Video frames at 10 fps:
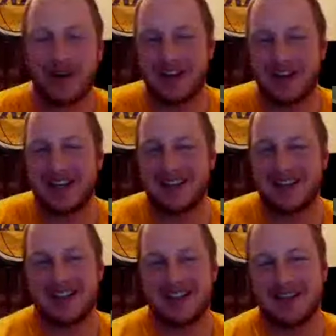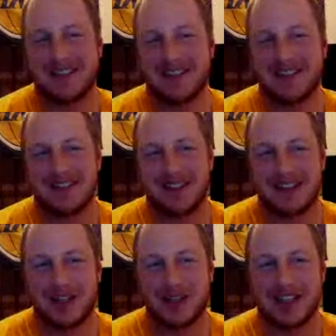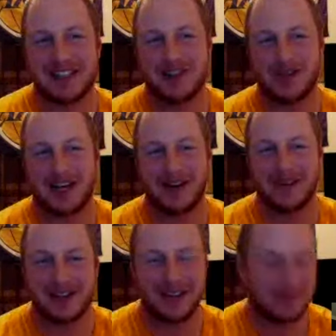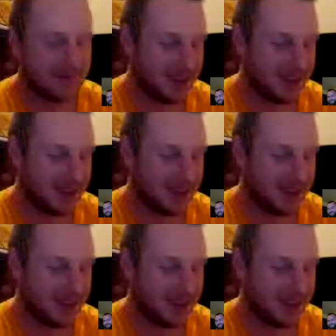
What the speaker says: already here, so the clicks still count, okay?